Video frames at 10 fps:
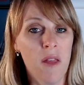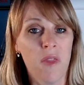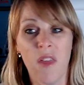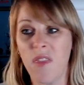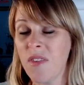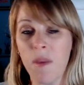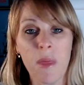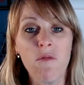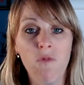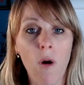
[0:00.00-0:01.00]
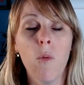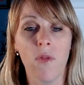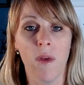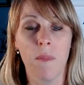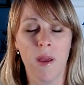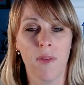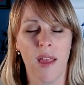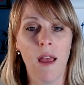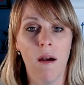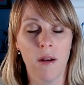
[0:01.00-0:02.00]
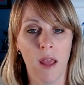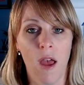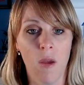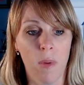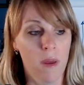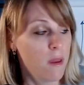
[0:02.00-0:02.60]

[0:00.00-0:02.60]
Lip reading: that there's something wrong with them because they can't cope.